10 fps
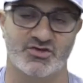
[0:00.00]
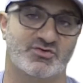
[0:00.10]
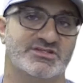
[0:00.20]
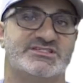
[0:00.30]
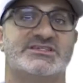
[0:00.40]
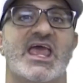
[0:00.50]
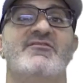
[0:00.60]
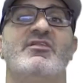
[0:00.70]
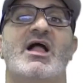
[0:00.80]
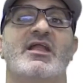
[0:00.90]
You can
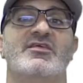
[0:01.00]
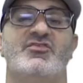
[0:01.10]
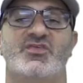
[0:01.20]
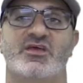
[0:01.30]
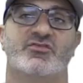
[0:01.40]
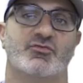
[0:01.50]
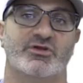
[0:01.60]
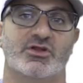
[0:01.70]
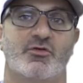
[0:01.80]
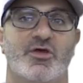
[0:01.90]
save a lot of these things and
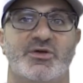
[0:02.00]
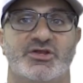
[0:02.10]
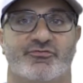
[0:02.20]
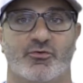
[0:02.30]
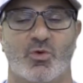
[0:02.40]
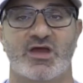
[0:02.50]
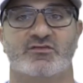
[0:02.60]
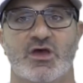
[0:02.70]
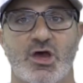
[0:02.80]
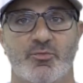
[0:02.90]
reload them in different
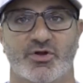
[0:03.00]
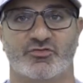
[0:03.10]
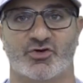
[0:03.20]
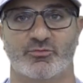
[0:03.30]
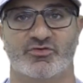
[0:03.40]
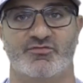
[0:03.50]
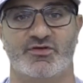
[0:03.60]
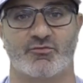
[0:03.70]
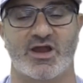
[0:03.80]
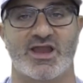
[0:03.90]
ways, but in terms of the
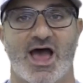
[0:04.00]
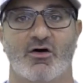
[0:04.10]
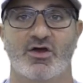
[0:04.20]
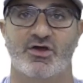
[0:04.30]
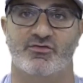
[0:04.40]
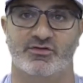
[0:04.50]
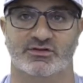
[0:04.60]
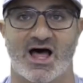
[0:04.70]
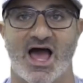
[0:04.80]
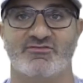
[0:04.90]
right now,
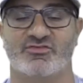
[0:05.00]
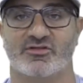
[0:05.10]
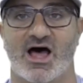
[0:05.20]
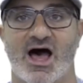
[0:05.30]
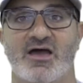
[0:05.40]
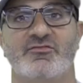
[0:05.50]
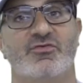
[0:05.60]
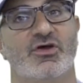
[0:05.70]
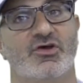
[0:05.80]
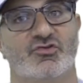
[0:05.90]
live is live,
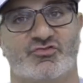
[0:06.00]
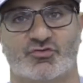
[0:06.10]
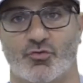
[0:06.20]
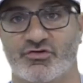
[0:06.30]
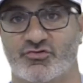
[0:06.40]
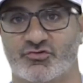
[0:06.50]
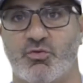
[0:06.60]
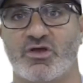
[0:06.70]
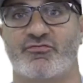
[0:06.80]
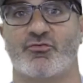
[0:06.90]
stories are
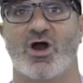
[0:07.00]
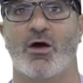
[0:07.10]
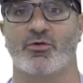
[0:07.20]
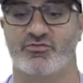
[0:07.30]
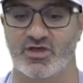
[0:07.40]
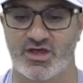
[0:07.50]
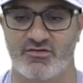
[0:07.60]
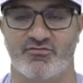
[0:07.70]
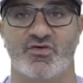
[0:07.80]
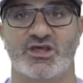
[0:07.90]
24 hours,
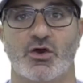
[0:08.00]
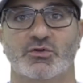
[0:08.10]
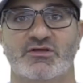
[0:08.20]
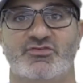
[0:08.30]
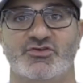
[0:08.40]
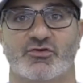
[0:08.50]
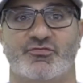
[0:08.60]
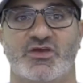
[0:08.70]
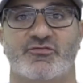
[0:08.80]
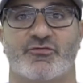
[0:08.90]
video lives in your
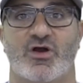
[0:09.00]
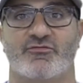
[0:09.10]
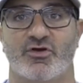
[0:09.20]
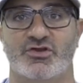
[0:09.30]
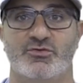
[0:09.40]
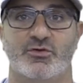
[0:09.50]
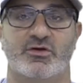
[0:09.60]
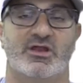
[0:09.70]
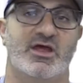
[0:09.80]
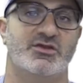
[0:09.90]
feed forever, and you and,
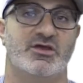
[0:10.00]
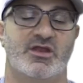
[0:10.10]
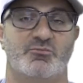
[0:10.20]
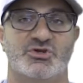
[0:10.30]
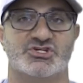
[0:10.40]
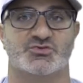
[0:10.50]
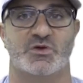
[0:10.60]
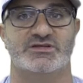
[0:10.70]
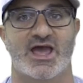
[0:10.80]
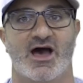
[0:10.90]
and, and we just
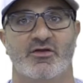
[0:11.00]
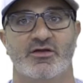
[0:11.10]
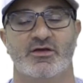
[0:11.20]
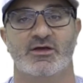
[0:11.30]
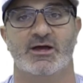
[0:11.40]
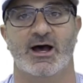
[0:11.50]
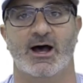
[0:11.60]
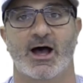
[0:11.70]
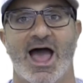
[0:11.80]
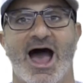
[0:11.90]
went down
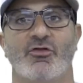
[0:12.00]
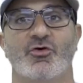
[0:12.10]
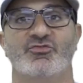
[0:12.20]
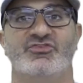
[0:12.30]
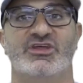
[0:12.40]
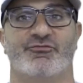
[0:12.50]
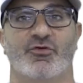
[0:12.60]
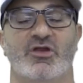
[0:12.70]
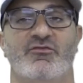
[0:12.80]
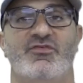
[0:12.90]
uh, how those
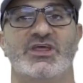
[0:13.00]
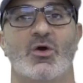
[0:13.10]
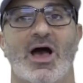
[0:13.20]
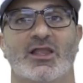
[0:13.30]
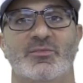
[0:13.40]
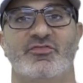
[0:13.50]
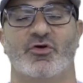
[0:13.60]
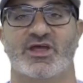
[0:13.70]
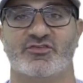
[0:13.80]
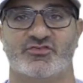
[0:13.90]
different video elements
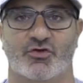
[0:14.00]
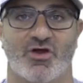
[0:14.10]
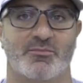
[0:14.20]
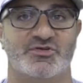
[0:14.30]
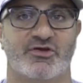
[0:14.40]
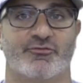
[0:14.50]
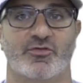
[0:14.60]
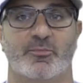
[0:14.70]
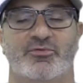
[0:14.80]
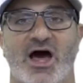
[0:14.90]
on Instagram differ in
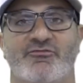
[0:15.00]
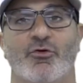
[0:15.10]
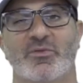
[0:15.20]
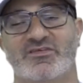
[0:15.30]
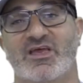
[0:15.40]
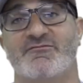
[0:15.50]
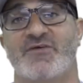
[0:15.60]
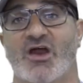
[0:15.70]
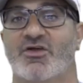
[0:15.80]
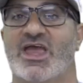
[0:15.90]
the platform. It is a
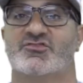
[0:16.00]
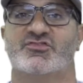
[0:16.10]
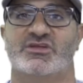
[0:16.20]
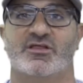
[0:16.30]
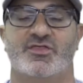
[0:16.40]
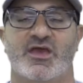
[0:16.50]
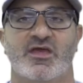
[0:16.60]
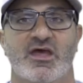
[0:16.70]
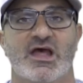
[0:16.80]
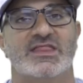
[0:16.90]
very interesting thing
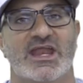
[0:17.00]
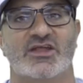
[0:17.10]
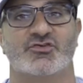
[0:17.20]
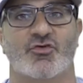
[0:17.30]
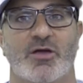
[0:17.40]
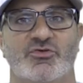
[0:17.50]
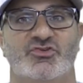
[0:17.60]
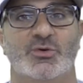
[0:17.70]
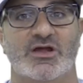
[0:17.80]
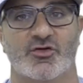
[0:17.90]
that Instagram is
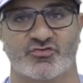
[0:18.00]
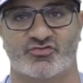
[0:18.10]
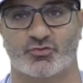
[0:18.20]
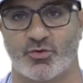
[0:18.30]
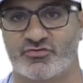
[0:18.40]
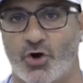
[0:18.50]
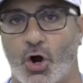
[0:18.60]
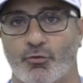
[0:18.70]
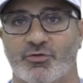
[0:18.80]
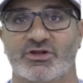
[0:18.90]
doing. Their stories
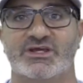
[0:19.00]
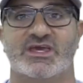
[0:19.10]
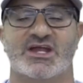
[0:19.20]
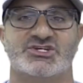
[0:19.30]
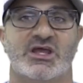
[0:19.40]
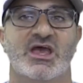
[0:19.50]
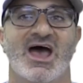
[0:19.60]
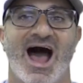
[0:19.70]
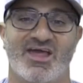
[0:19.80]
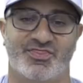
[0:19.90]
are really catching.
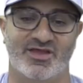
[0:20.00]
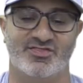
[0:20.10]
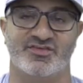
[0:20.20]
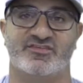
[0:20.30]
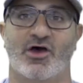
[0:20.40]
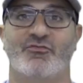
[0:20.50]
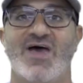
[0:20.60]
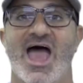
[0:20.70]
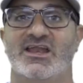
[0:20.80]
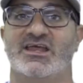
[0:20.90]
I think the
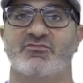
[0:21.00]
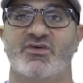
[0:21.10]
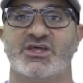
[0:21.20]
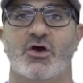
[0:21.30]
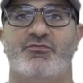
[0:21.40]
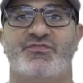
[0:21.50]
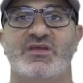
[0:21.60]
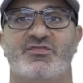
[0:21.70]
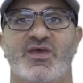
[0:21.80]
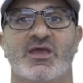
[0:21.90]
self-editing video
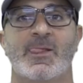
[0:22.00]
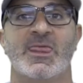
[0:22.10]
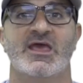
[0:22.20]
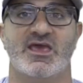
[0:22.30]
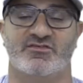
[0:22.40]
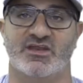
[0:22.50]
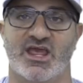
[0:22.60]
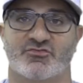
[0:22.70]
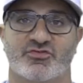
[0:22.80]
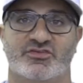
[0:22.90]
feed thing is an
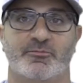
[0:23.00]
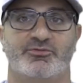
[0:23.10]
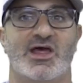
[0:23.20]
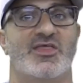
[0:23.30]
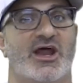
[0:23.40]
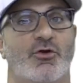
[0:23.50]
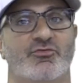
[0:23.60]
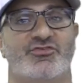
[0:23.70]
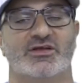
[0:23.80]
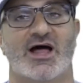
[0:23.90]
interesting play that I
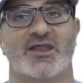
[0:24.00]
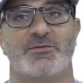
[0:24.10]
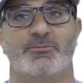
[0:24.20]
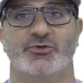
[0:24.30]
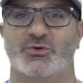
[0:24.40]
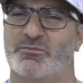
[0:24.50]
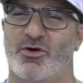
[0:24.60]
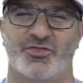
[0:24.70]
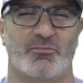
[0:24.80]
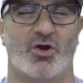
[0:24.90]
don't see a lot of people doing,
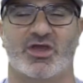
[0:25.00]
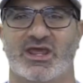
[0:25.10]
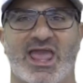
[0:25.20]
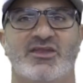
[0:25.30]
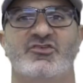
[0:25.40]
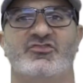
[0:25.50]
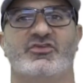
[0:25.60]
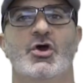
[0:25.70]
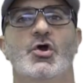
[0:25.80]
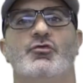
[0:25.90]
both in marketing and in just
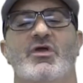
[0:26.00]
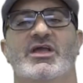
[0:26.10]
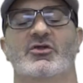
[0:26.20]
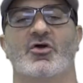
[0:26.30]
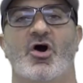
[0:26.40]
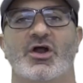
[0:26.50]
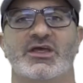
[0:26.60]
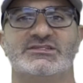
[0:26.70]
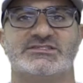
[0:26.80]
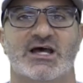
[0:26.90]
regular
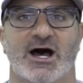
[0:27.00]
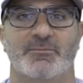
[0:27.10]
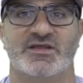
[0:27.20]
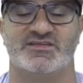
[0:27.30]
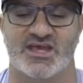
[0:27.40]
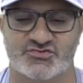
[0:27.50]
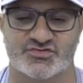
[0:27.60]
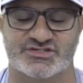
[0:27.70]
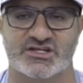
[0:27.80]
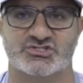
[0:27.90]
audience. Um, it's interesting.